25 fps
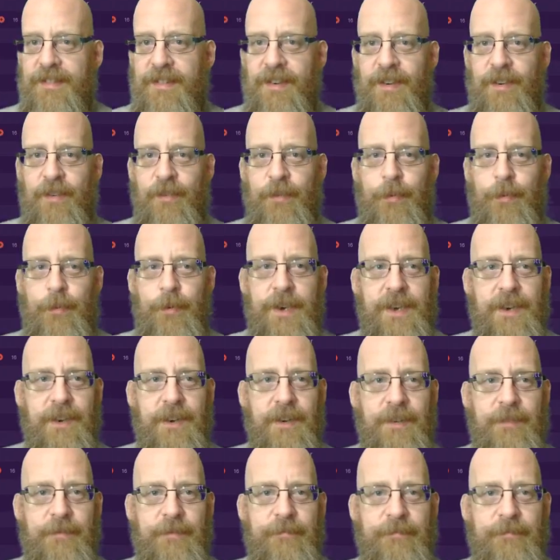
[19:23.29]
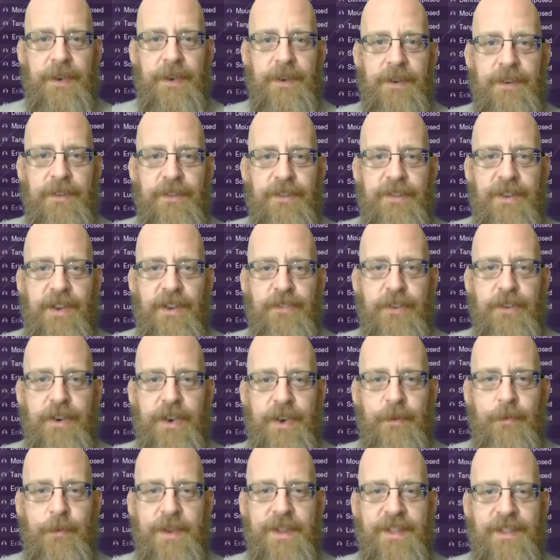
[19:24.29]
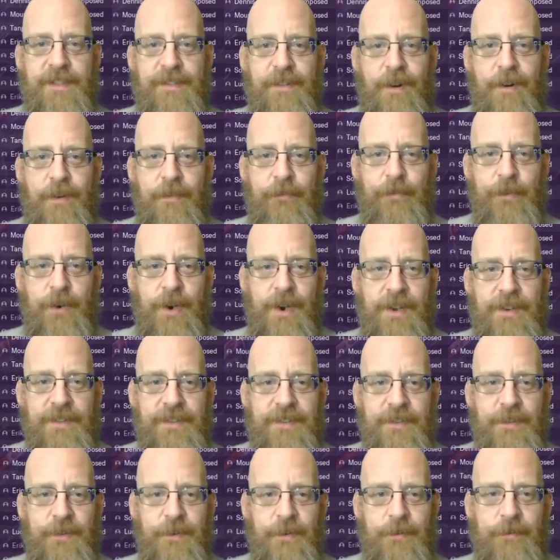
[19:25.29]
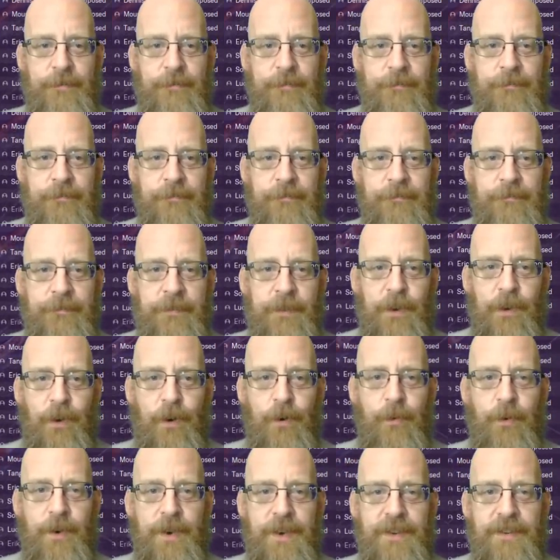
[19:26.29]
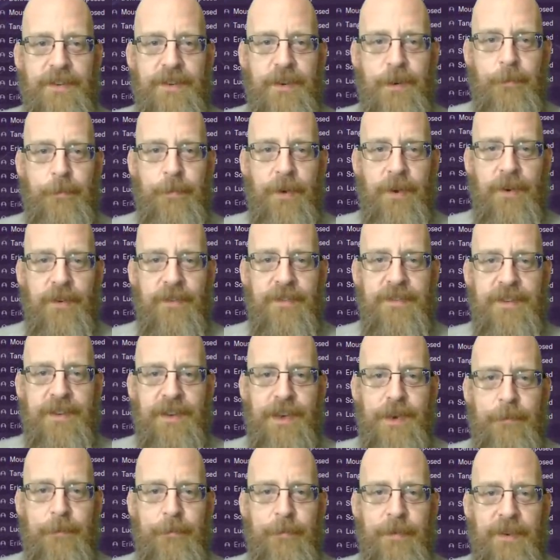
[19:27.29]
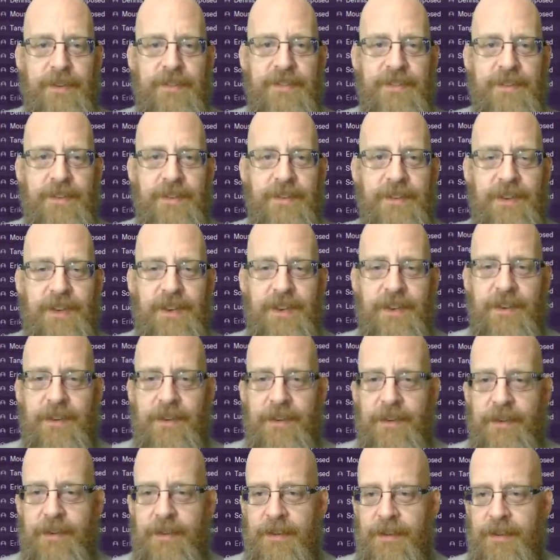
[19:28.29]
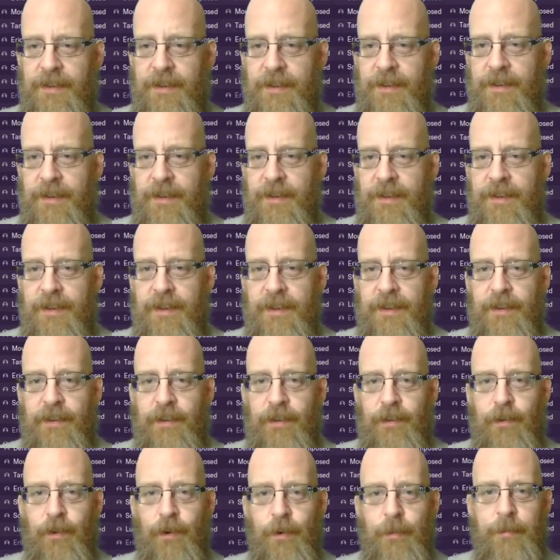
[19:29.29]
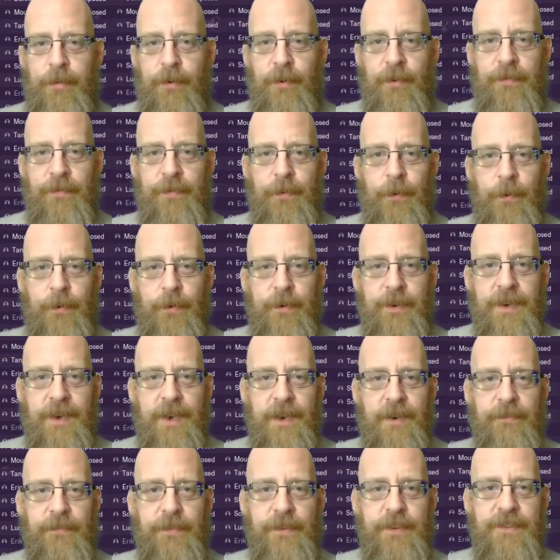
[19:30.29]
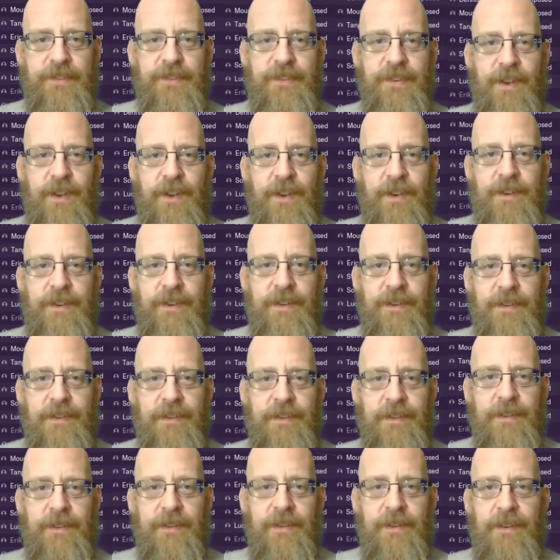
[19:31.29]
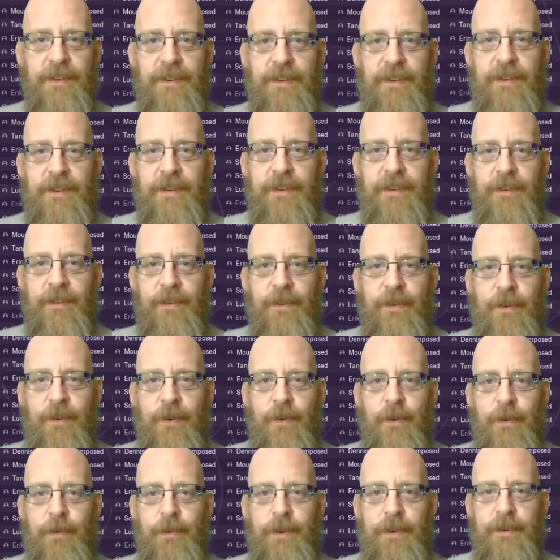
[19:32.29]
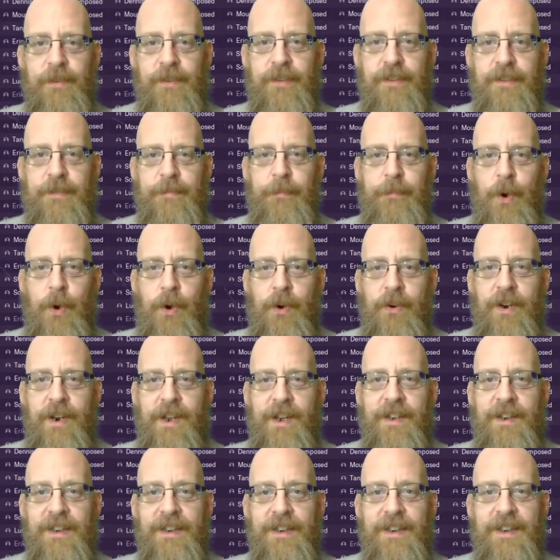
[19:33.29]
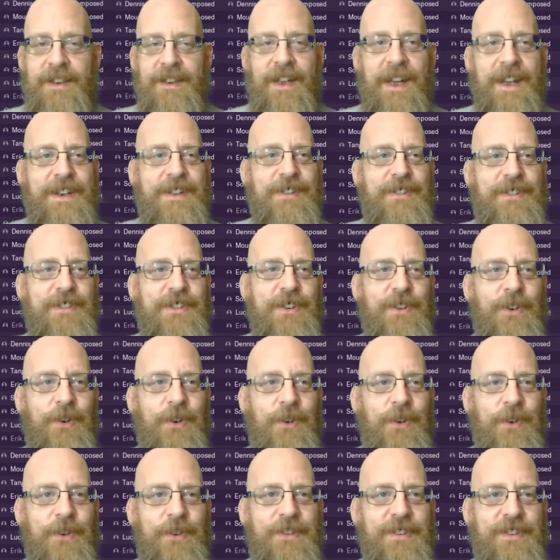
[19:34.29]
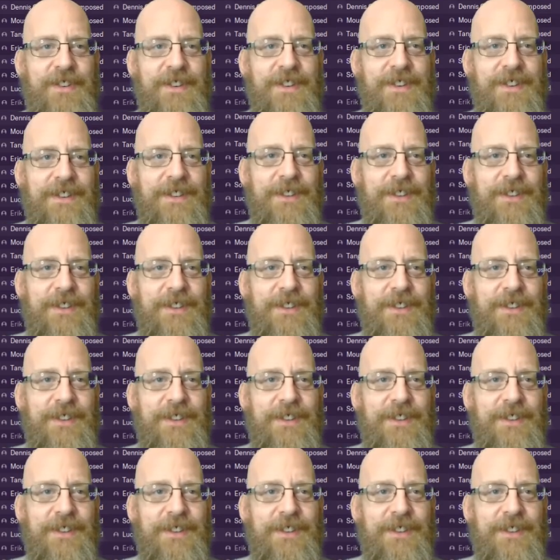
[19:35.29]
And off we go. Cedric with the throw-in for Arsenal. Long one into the box, cleared by Sirkin. Long ball forward now for Son. Oh, Lucas Moura. And he scores.